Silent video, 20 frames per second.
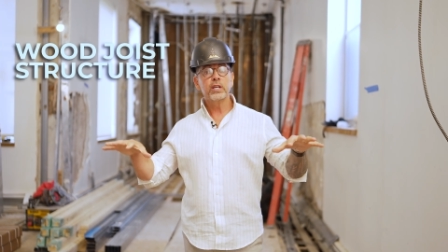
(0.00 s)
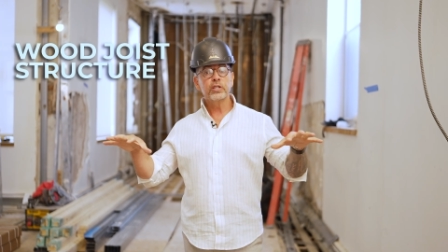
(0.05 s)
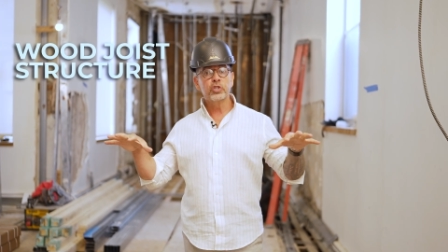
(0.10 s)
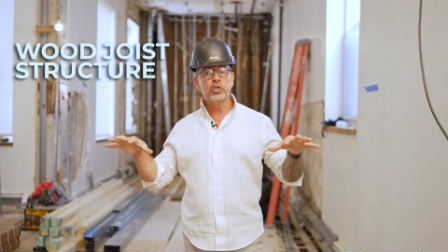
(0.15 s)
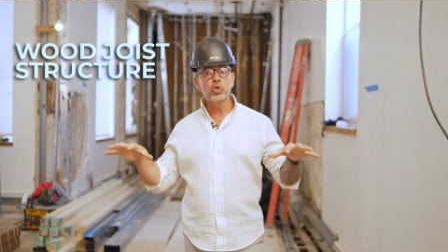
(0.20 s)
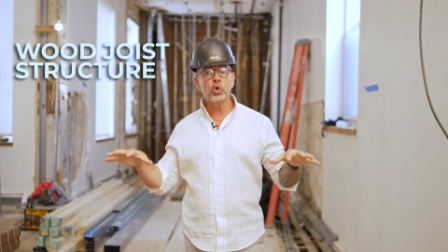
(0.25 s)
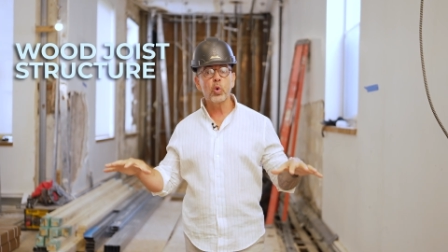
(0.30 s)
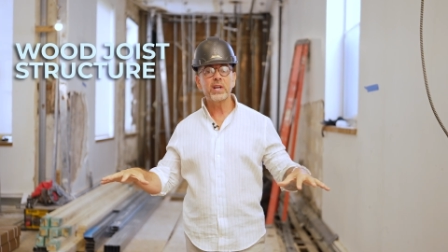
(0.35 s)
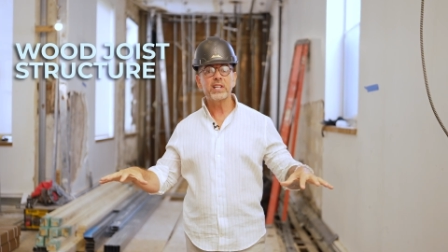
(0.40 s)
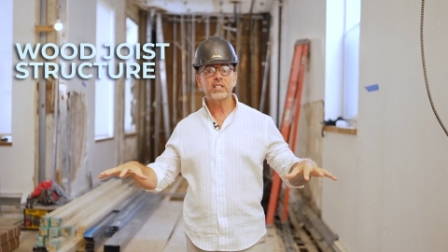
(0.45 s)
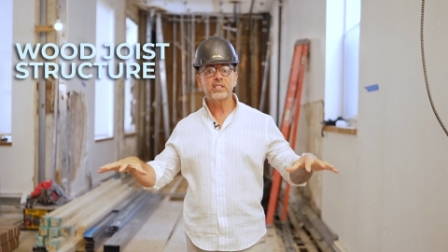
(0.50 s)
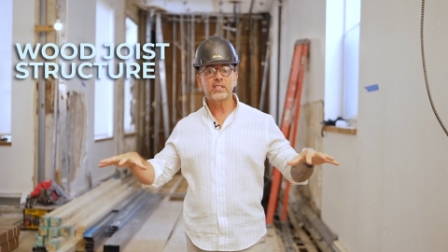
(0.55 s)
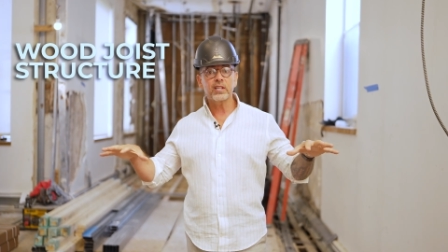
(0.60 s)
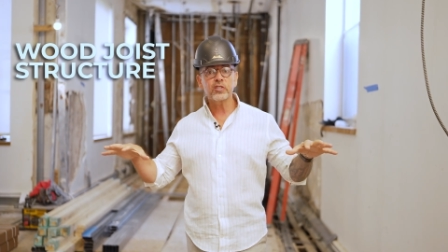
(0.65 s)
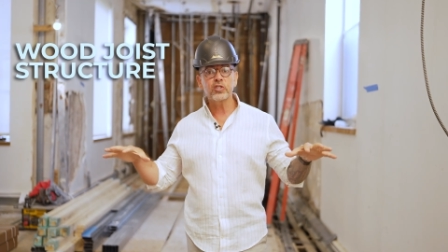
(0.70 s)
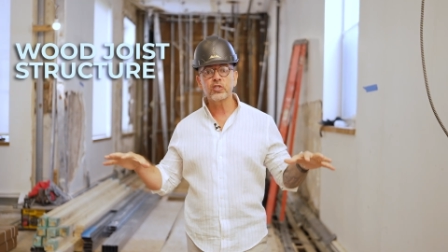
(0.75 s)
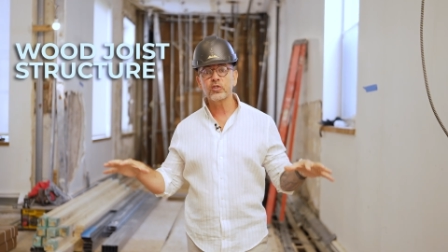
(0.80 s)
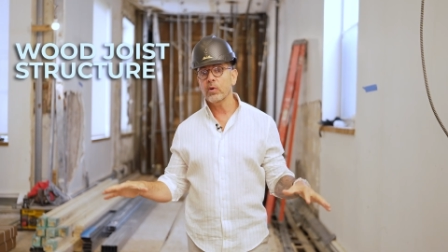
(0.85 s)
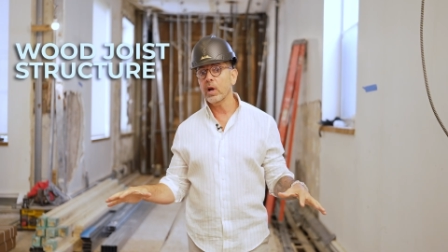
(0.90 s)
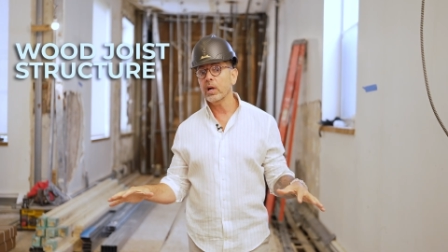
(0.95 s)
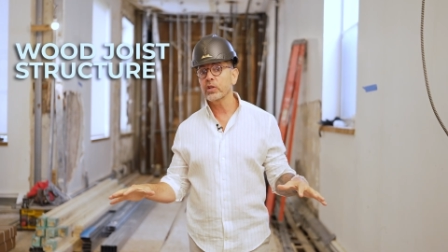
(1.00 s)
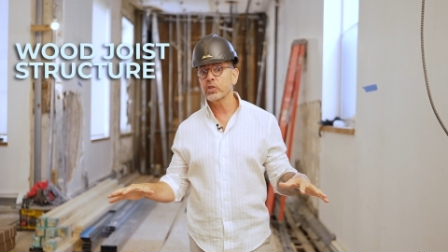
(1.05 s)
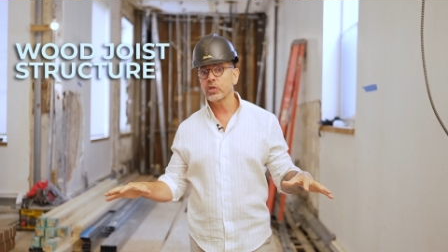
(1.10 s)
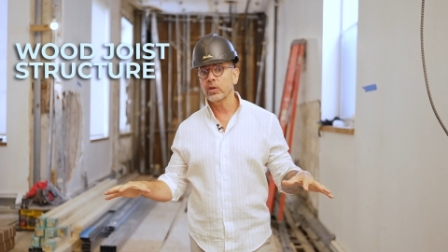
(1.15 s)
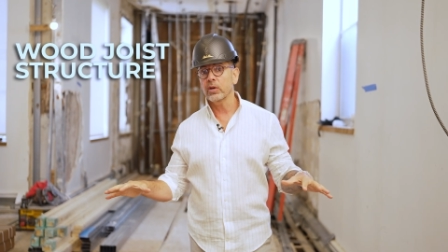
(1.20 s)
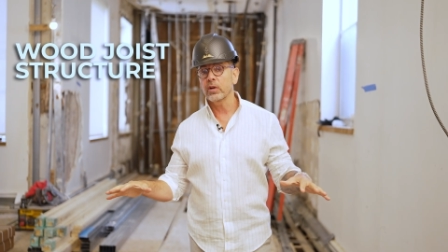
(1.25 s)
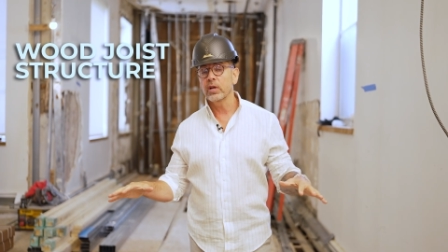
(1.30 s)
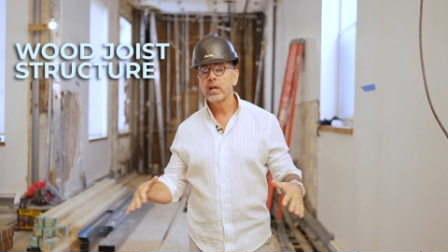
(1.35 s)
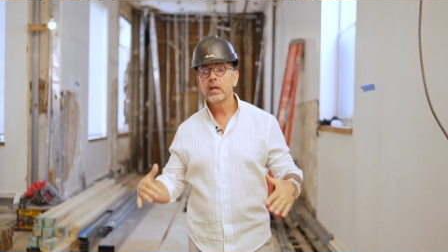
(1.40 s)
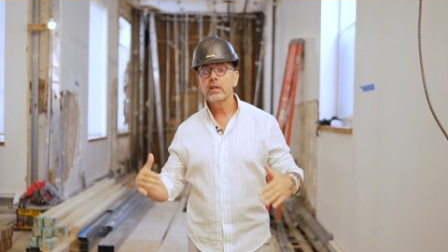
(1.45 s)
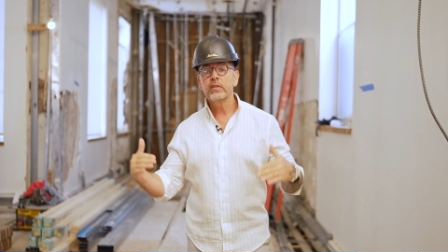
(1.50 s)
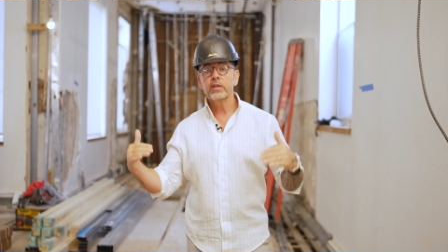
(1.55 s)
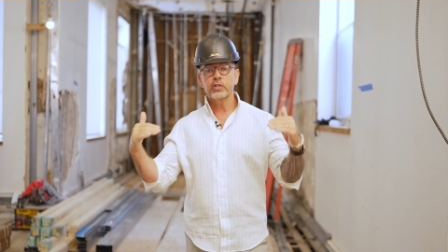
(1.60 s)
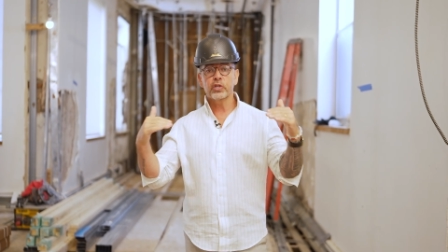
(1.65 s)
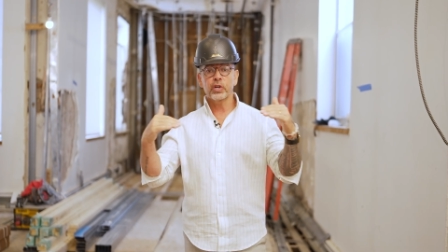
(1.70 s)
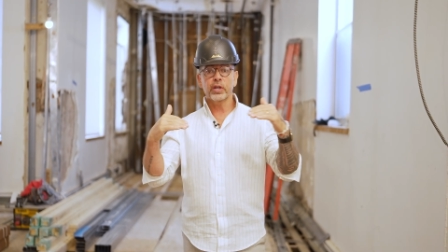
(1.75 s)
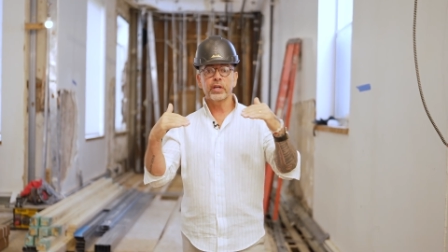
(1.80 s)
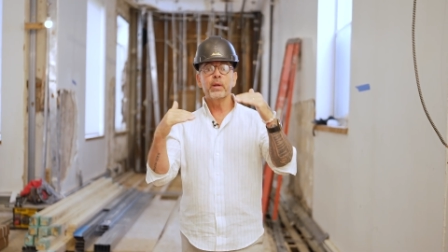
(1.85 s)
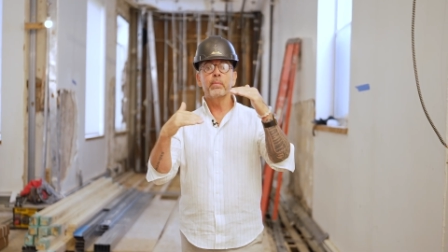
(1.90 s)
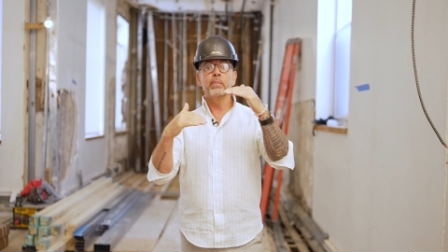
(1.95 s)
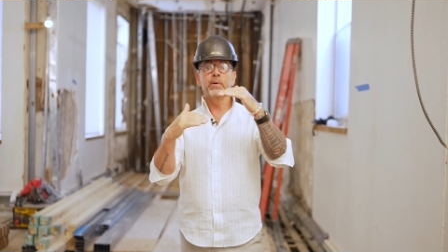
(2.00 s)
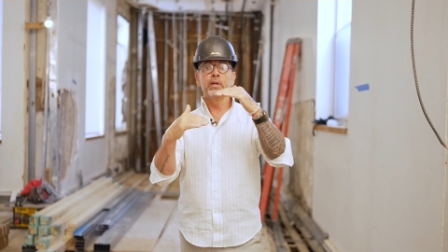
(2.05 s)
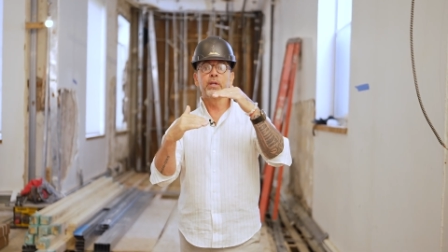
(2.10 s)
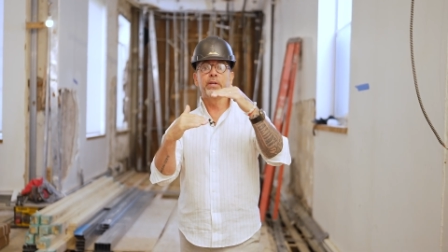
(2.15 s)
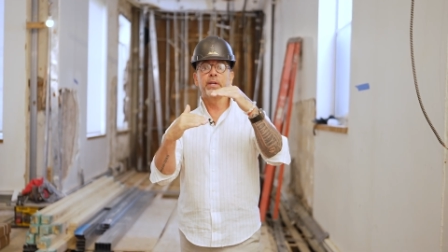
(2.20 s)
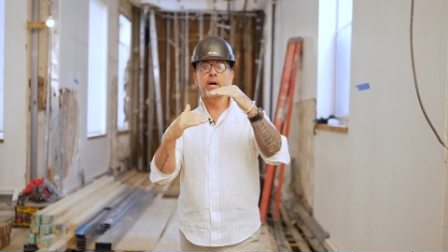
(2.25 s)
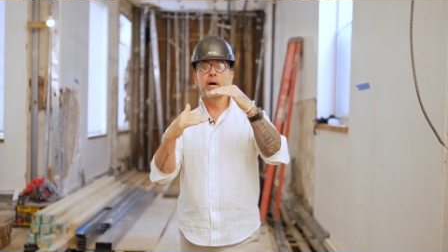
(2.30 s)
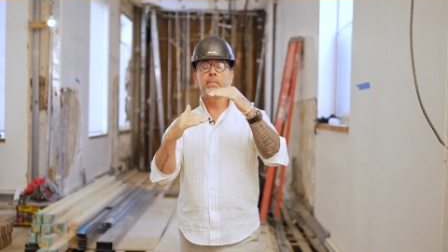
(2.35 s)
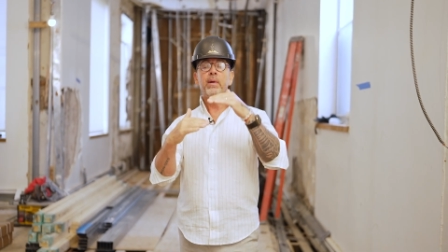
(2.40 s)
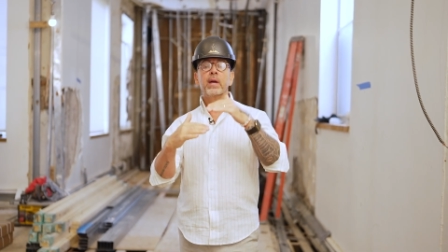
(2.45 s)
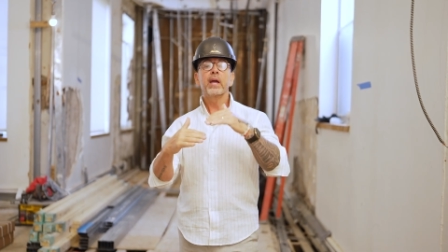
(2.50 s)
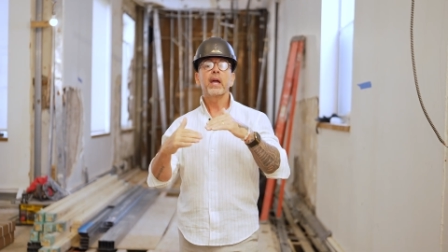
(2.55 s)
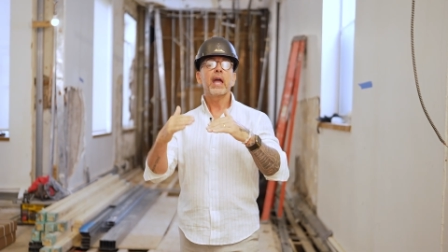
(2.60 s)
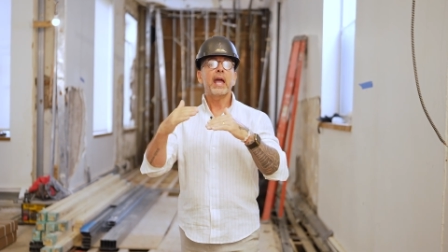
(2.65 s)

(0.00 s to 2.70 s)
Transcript: joist structure that you're gonna build up